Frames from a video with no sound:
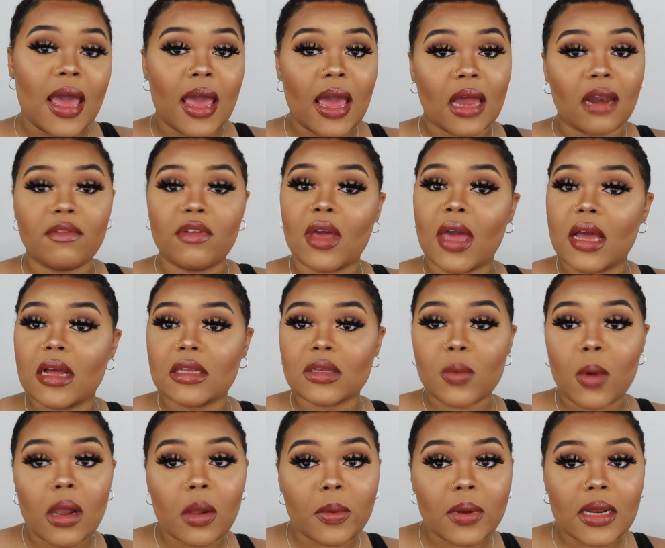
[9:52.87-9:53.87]
and if you can't
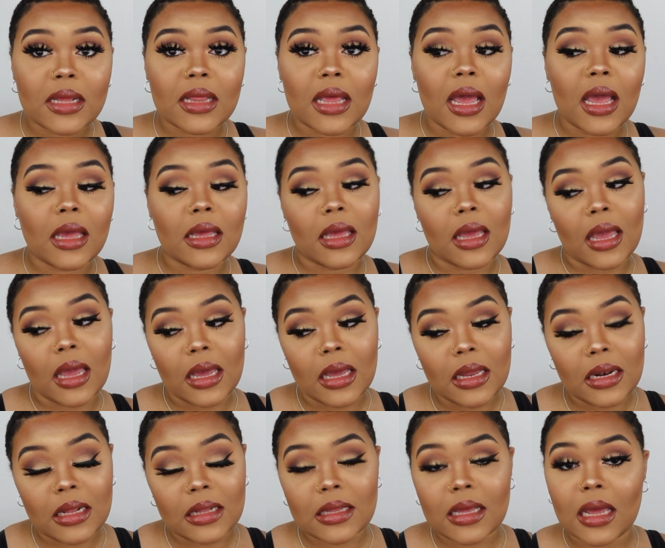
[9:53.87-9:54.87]
swallow anything, you can't eat
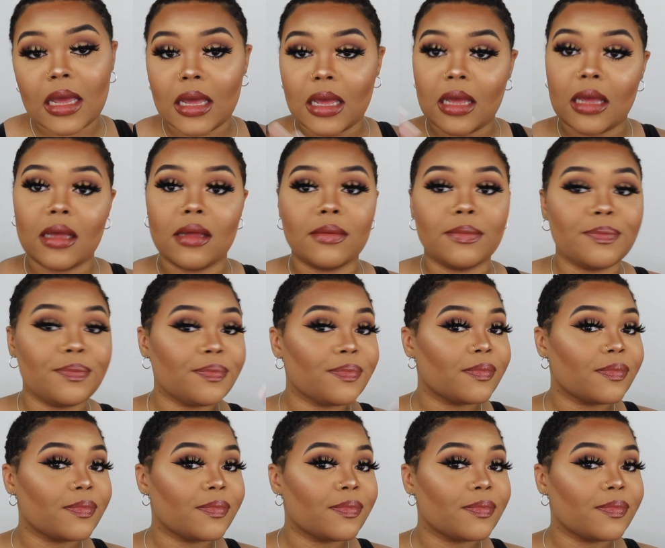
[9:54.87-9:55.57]
anything.